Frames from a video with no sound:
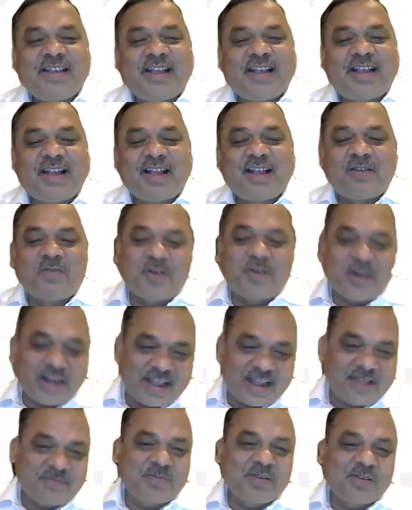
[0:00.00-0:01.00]
what
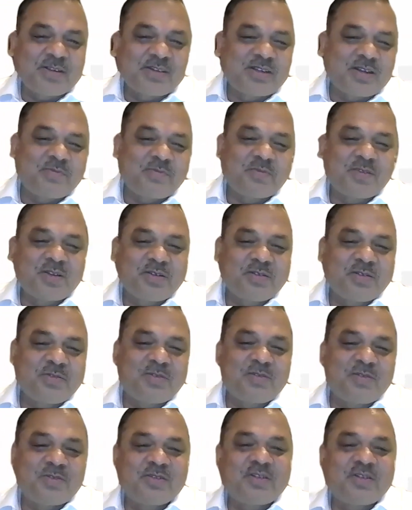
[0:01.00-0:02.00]
happens, something
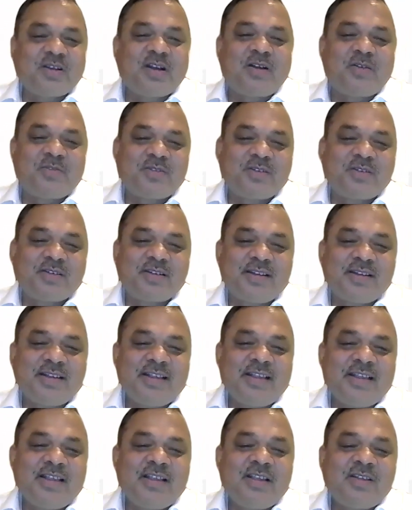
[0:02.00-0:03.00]
goes down.
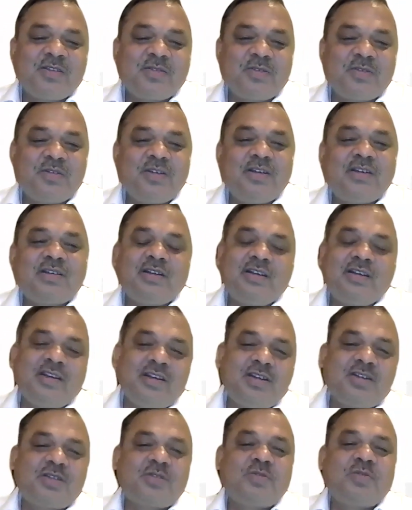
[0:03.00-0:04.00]
So it
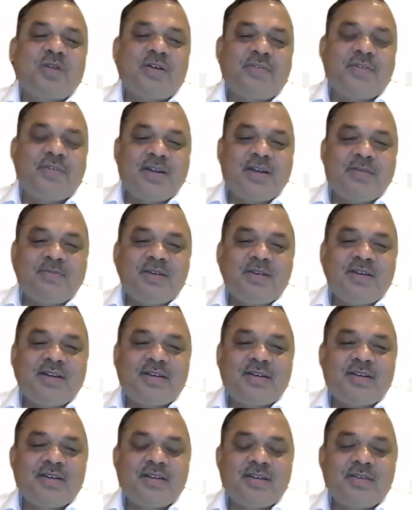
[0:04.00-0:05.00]
leads to
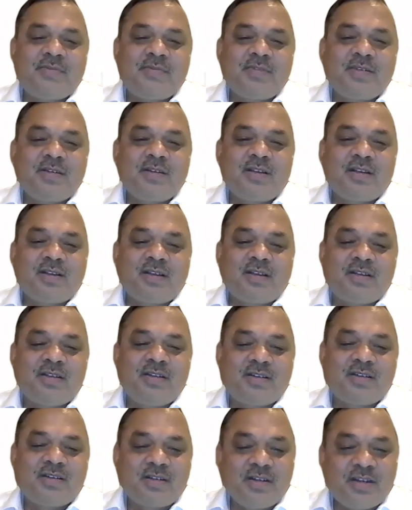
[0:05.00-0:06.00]
availability,
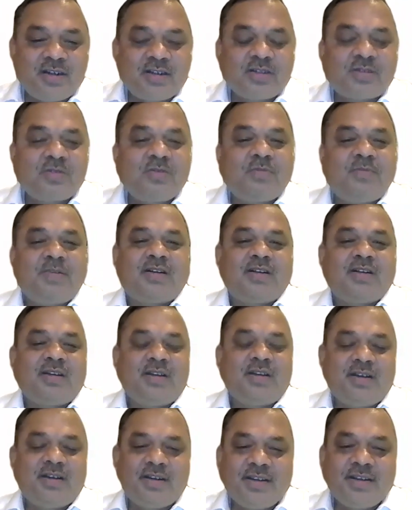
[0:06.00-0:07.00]
it leads to better
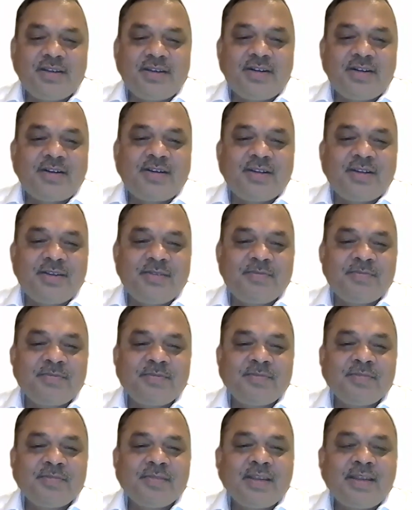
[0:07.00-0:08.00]
integrity,
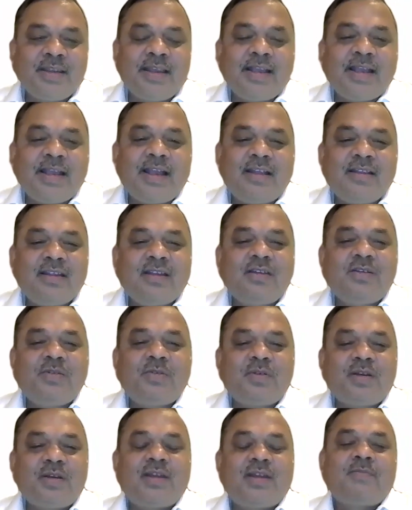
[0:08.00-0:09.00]
and then
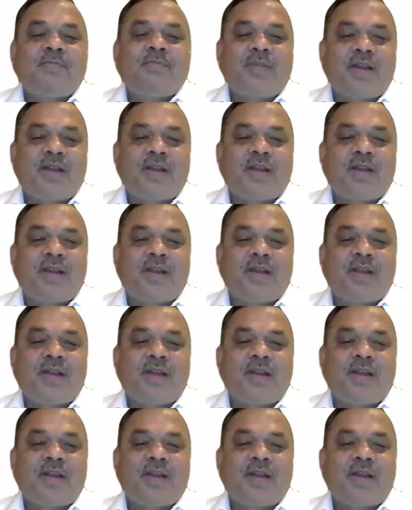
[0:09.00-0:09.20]
you can